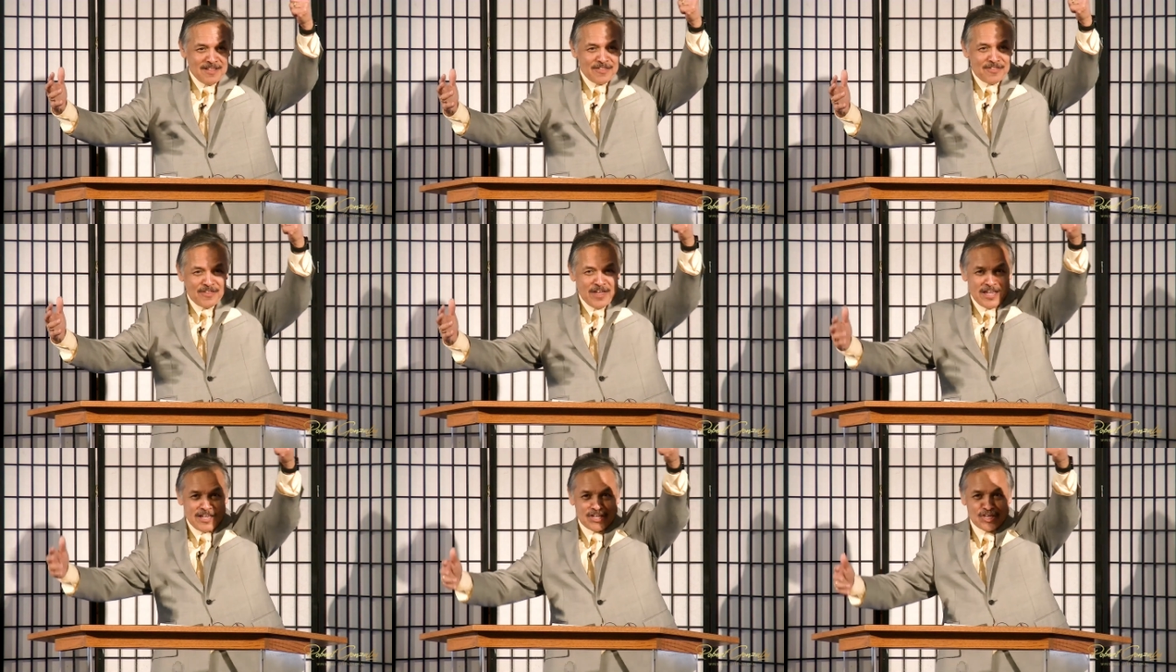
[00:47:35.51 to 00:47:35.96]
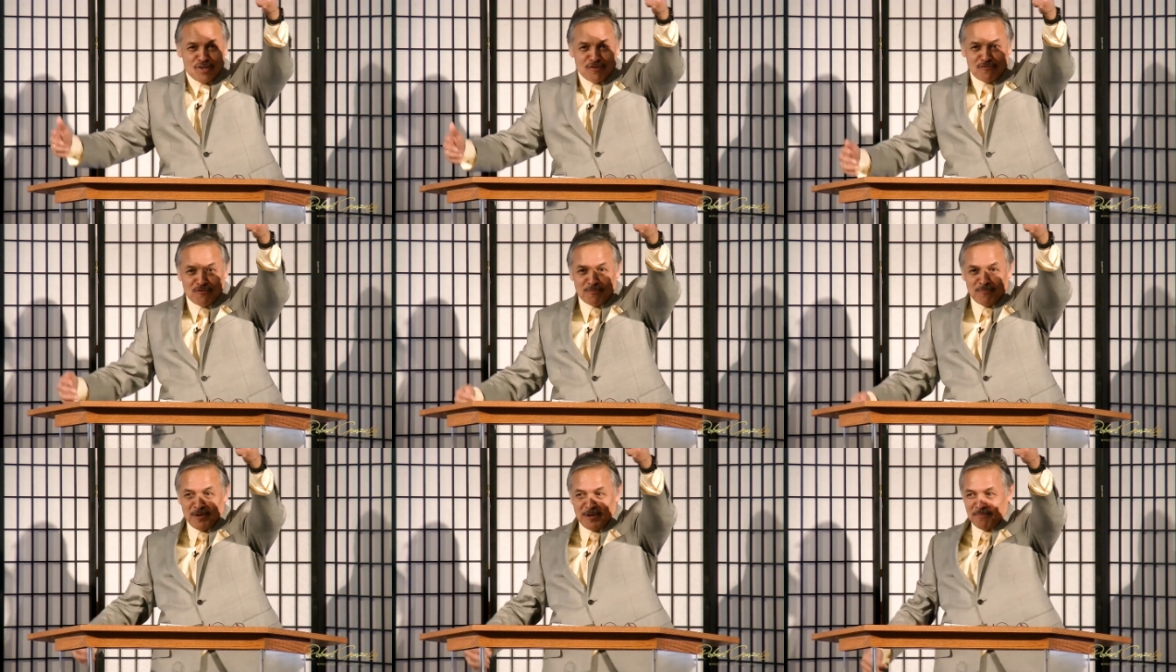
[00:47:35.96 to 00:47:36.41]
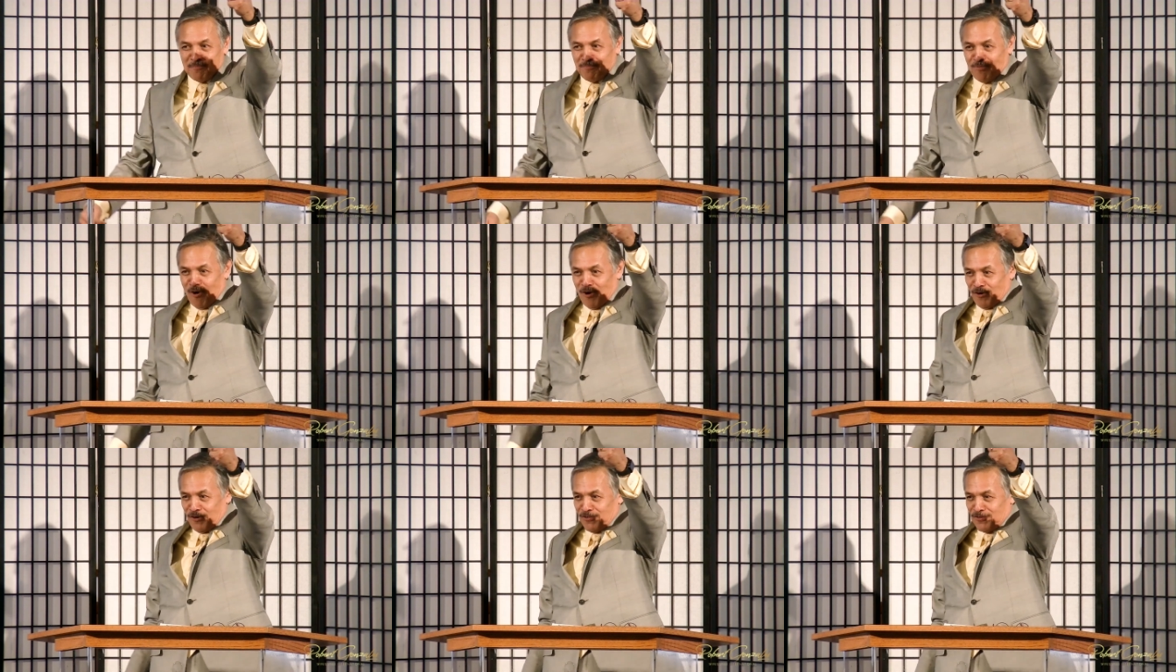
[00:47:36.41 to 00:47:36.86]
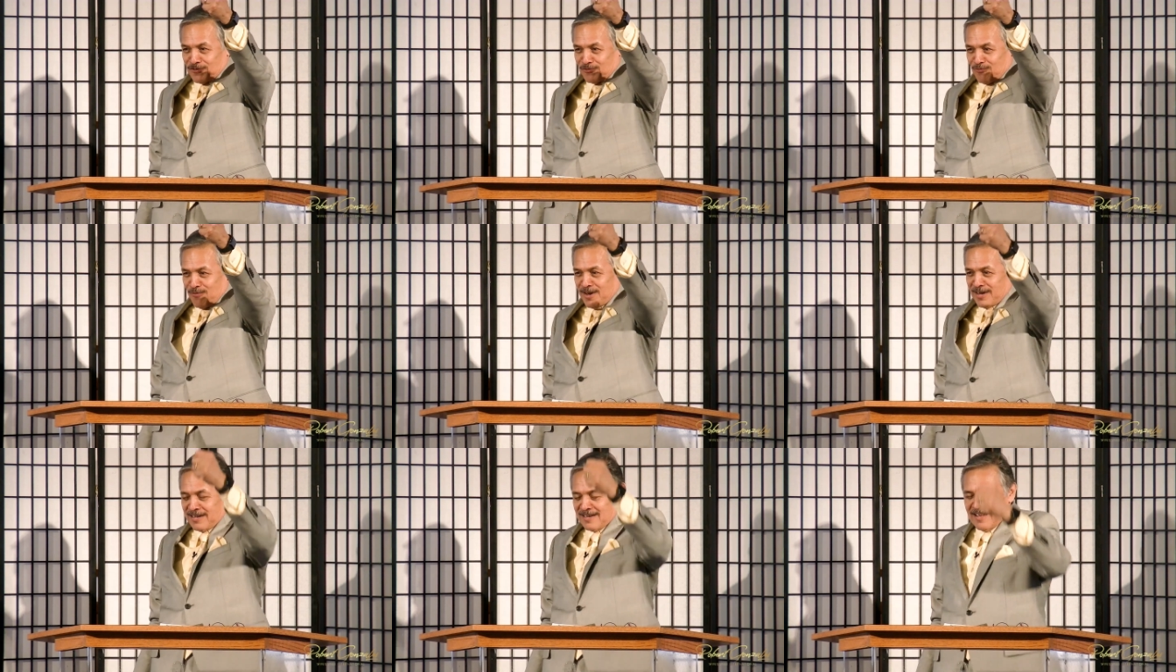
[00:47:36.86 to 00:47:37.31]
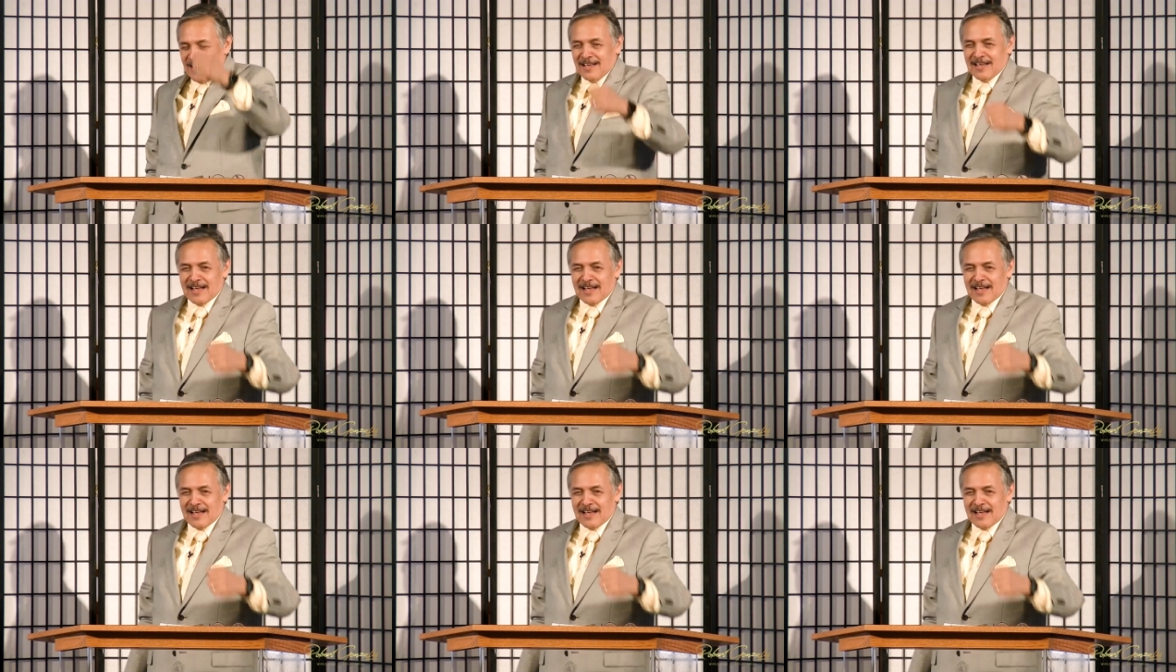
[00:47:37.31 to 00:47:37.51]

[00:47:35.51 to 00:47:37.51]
thank you for being part of this wedding.